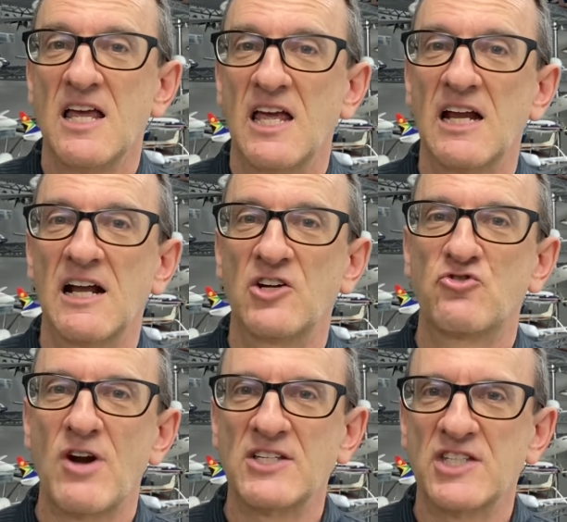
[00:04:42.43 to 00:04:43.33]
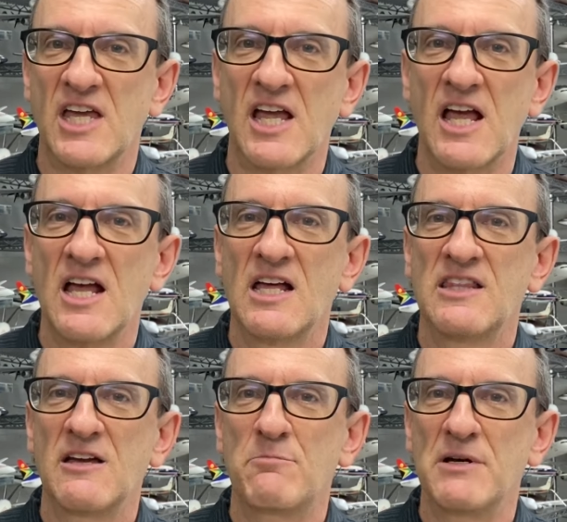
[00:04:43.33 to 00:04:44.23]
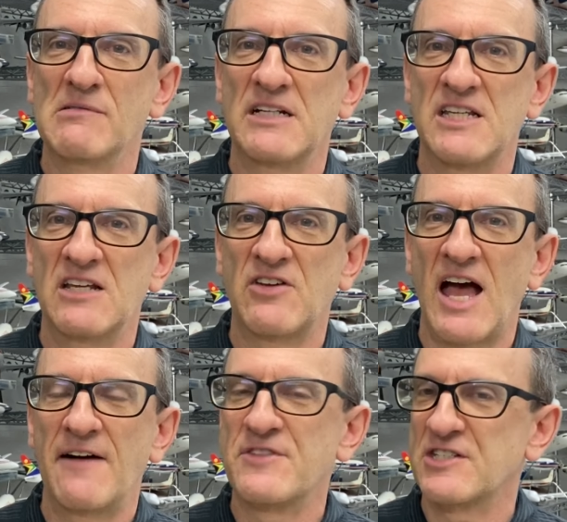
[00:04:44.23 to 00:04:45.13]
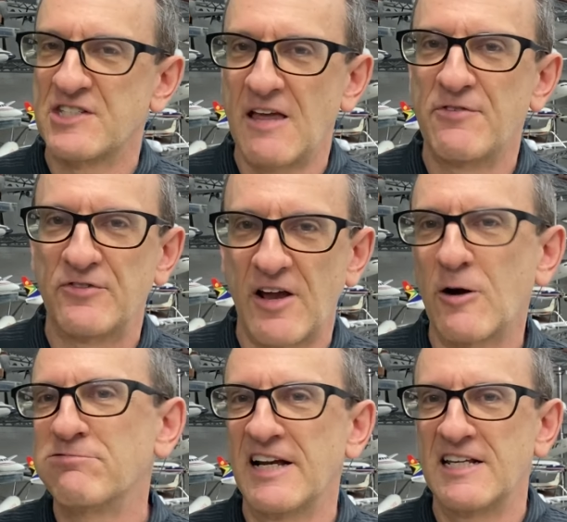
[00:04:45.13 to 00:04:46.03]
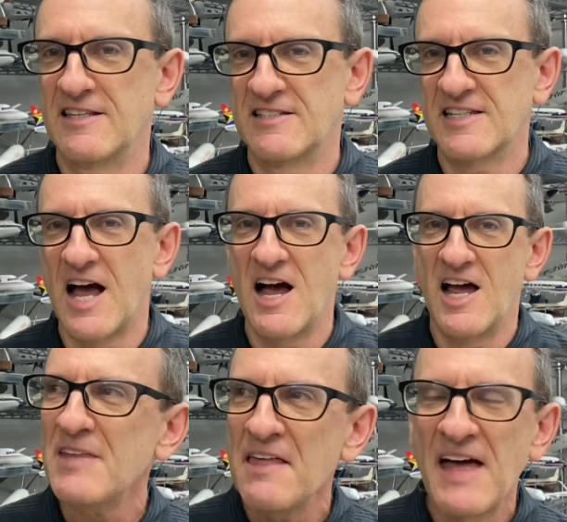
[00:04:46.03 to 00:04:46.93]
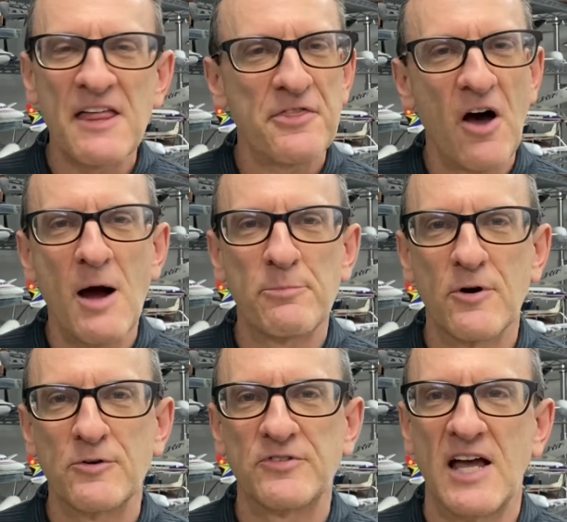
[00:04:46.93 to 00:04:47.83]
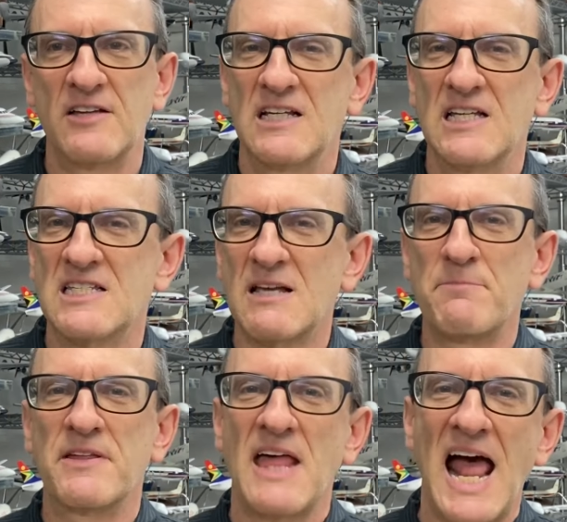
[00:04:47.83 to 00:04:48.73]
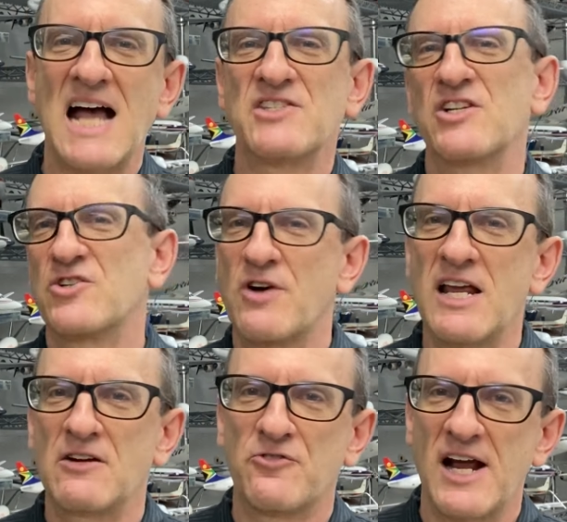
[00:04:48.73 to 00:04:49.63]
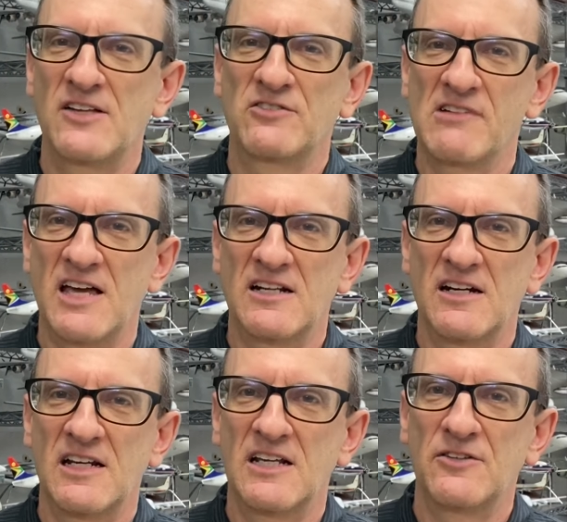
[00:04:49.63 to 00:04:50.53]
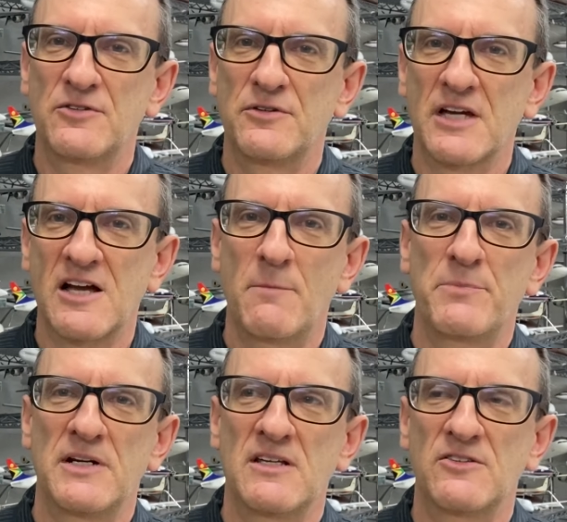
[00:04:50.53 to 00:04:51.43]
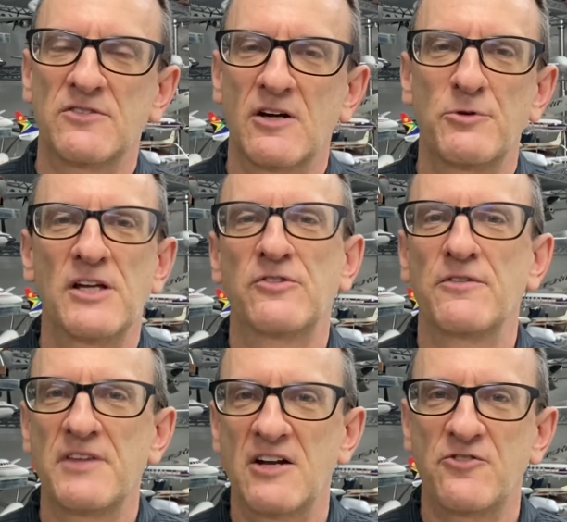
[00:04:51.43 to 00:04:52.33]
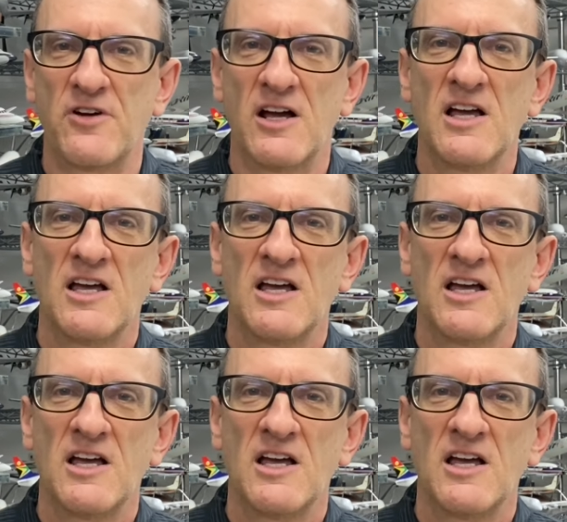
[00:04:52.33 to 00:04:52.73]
in addressing the ability to have the safest airplane in the sky. That thought process is something that hasn't tra translated into the company's uh, raison d'etre